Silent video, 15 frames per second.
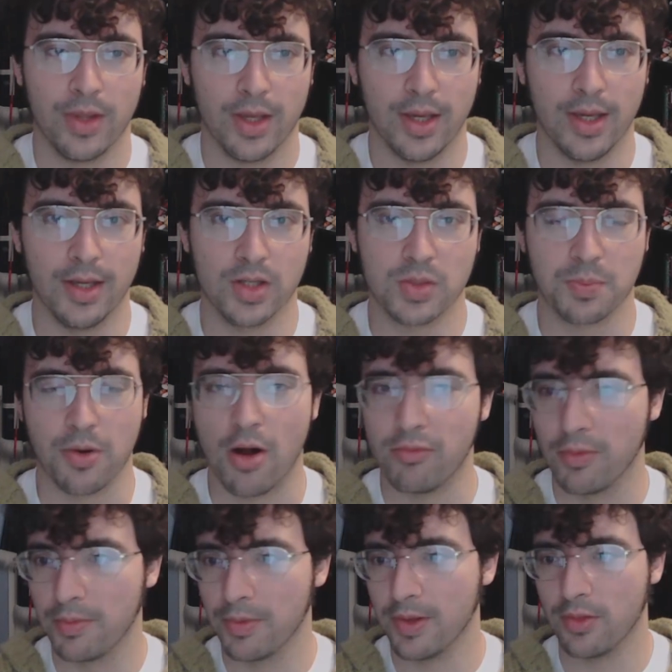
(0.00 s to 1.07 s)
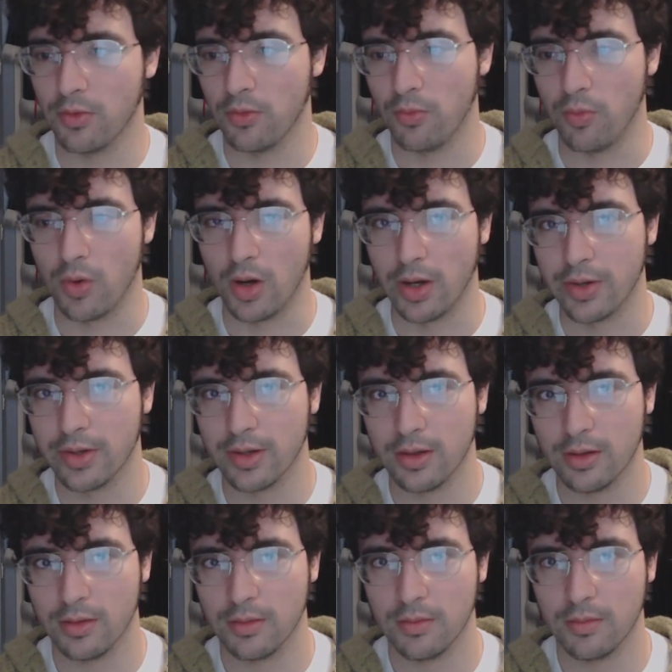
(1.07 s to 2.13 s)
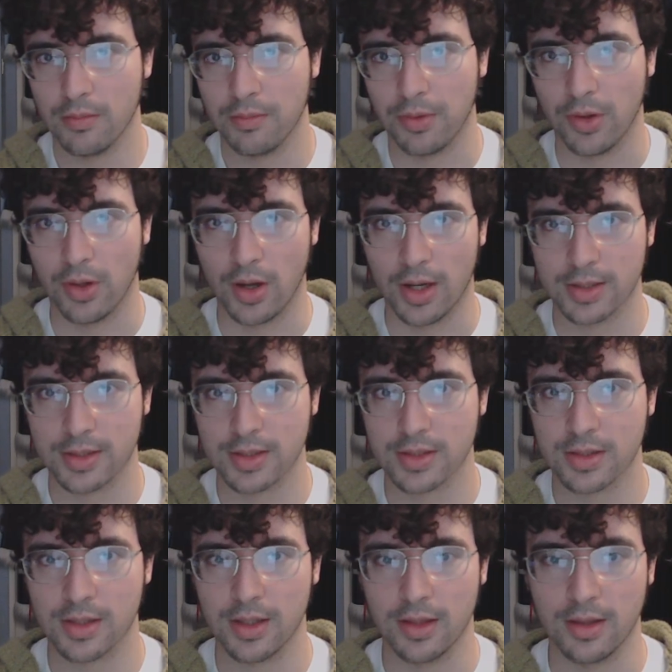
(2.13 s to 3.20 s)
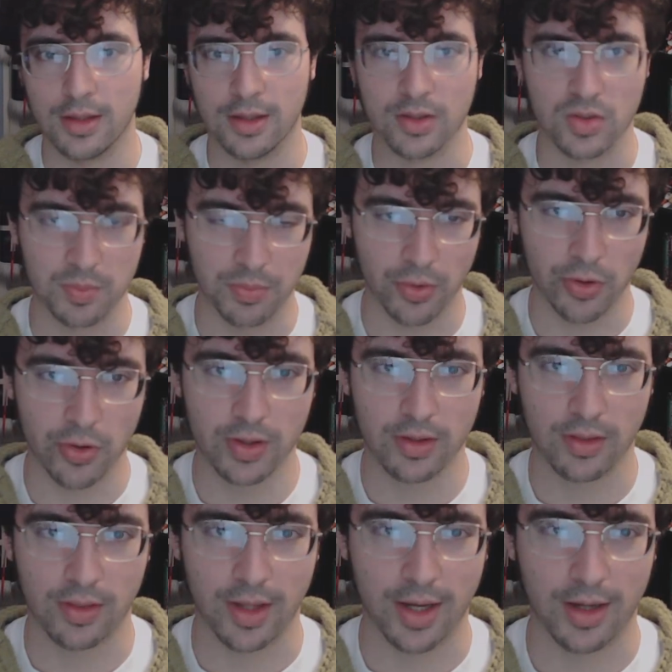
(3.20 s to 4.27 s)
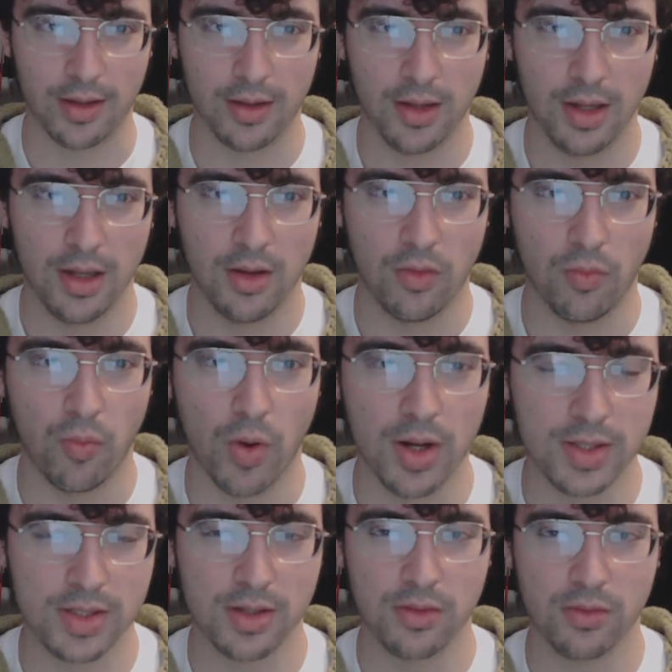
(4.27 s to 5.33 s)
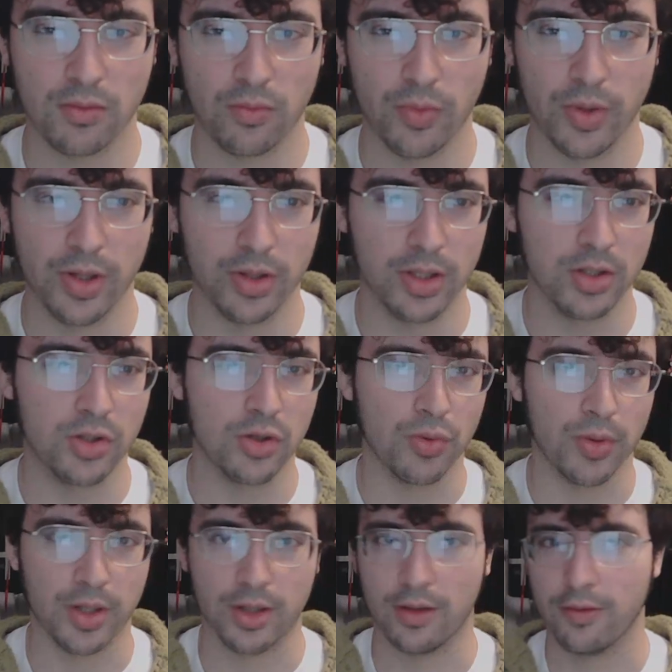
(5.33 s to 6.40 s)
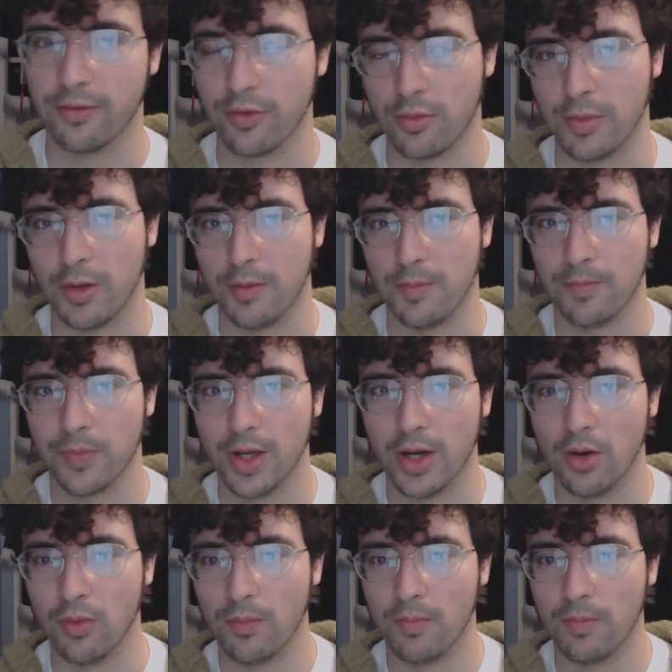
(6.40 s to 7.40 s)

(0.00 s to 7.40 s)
is probably the one plots in this book that wasn't really doing it for me. Now,